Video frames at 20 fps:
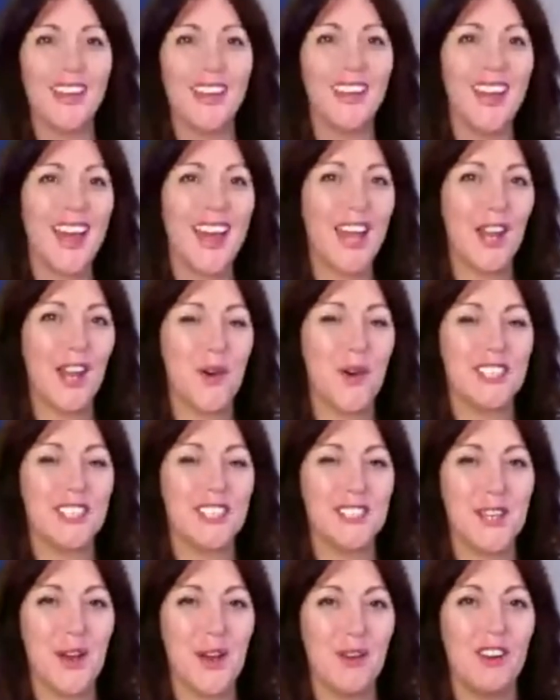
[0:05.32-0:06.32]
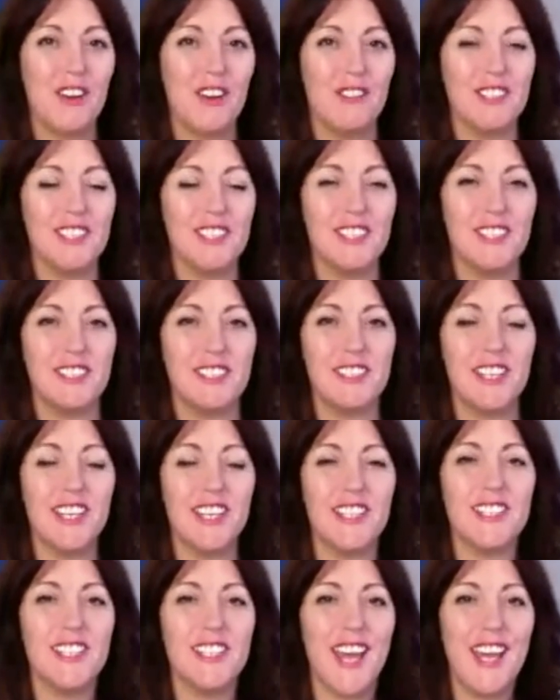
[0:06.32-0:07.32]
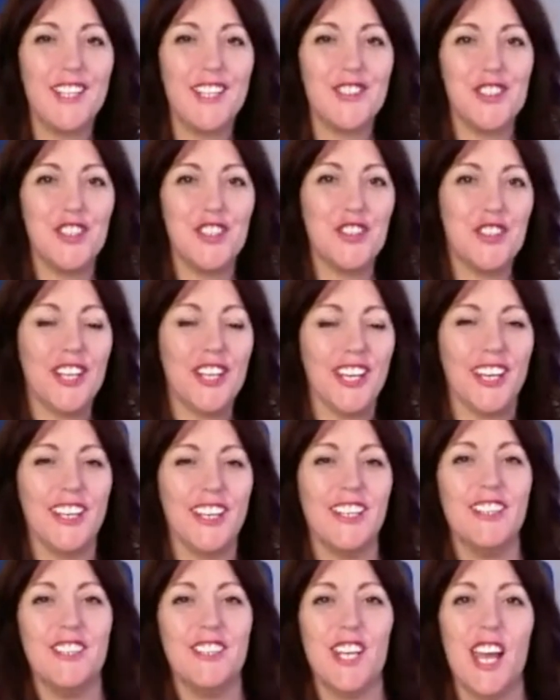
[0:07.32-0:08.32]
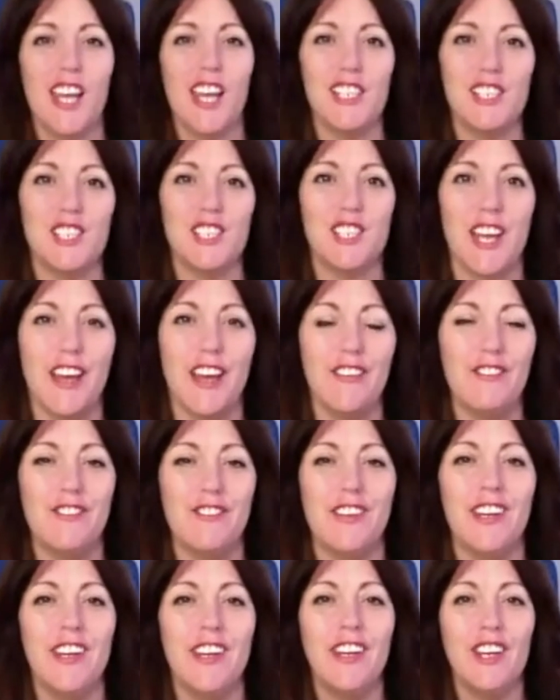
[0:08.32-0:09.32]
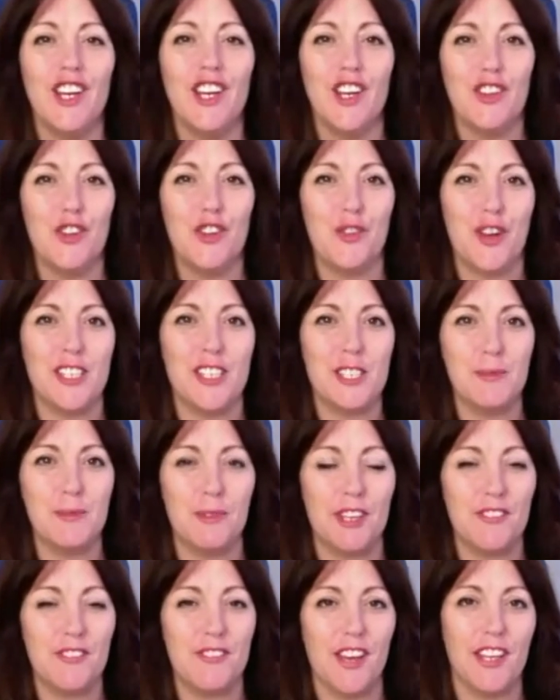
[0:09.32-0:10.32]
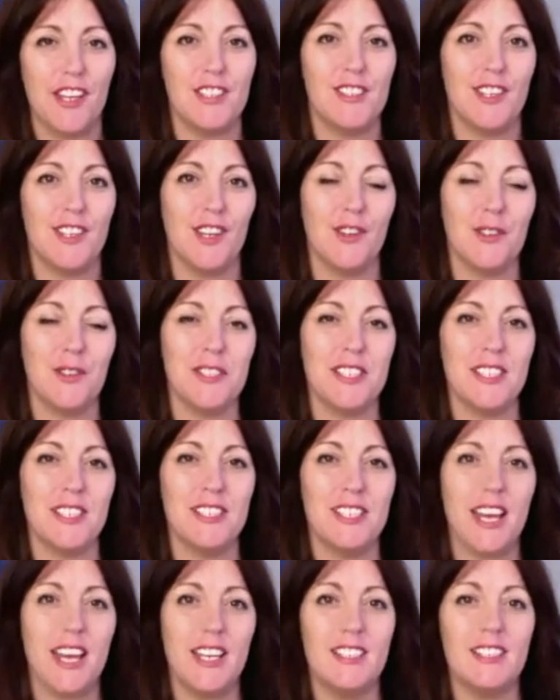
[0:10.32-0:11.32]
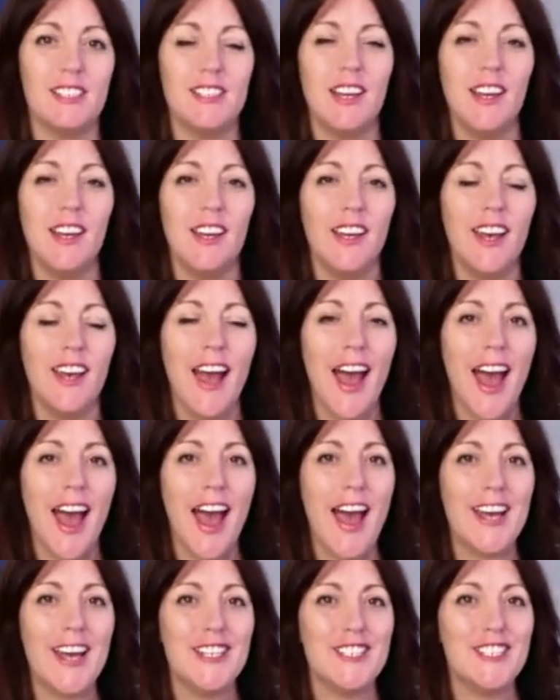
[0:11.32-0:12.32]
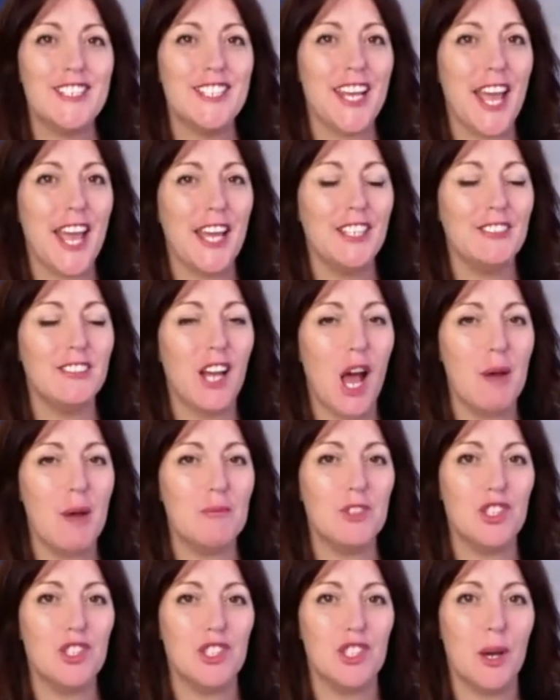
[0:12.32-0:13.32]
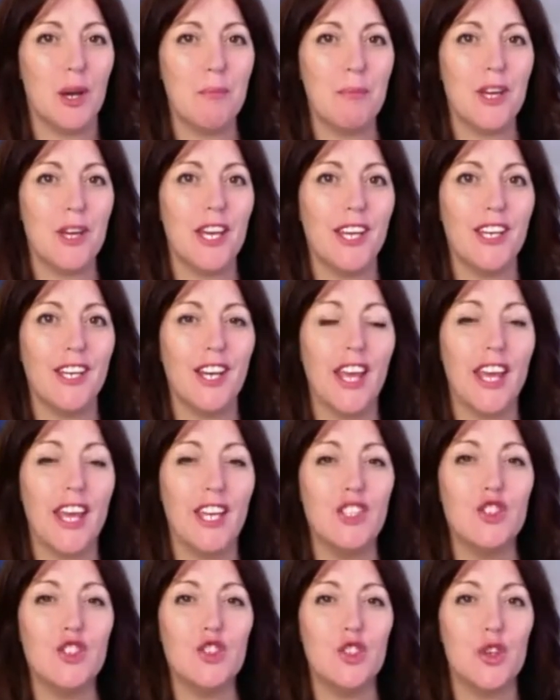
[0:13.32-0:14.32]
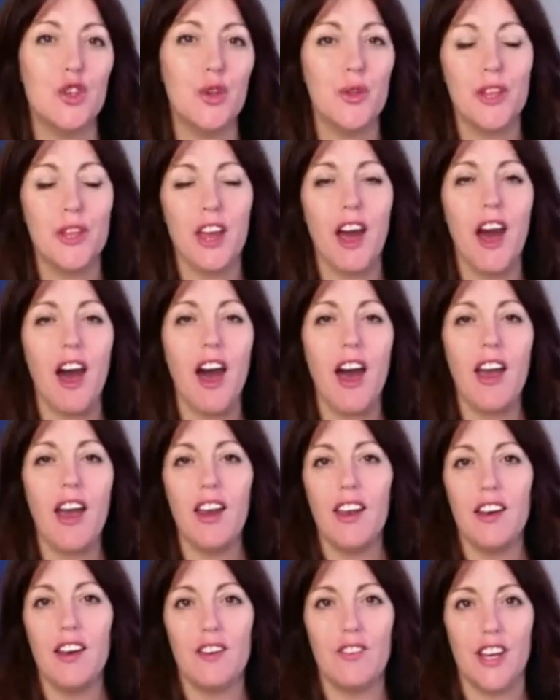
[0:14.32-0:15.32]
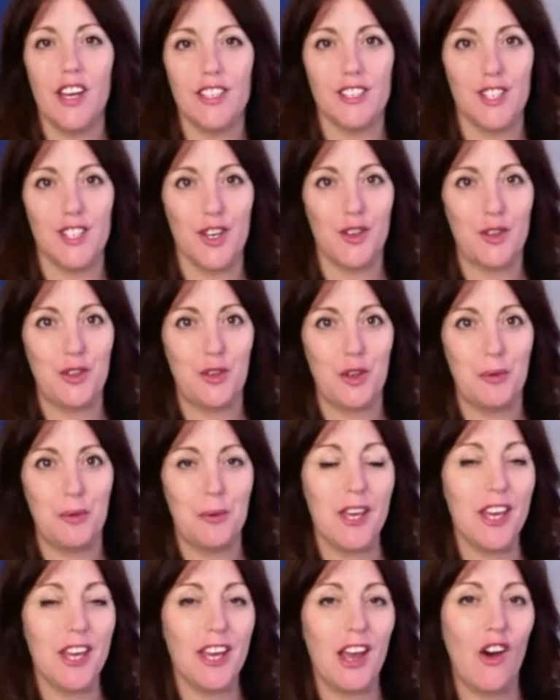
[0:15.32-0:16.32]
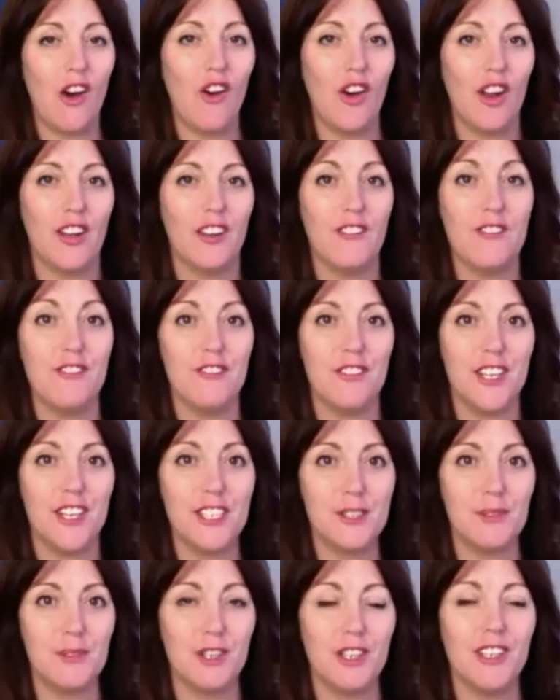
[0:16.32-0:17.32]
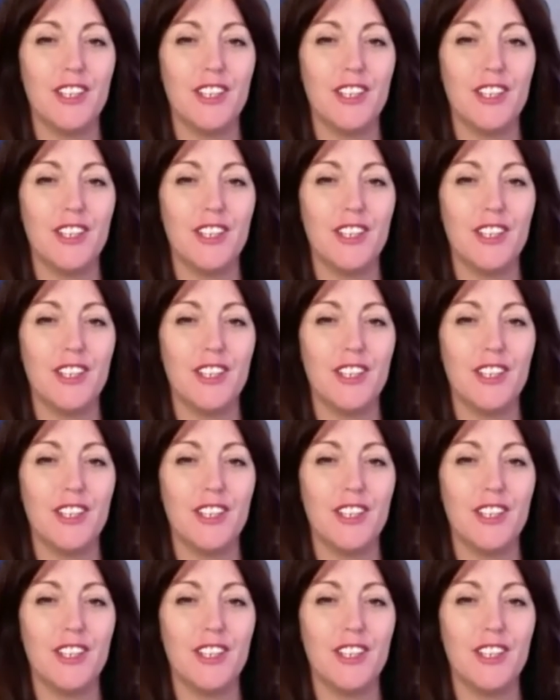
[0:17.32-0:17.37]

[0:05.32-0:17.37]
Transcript: Hello SEO lovers, it's Toon here, the head chef at the Recipe for SEO Success. And today I'm jumping into the I Love SEO group here on Facebook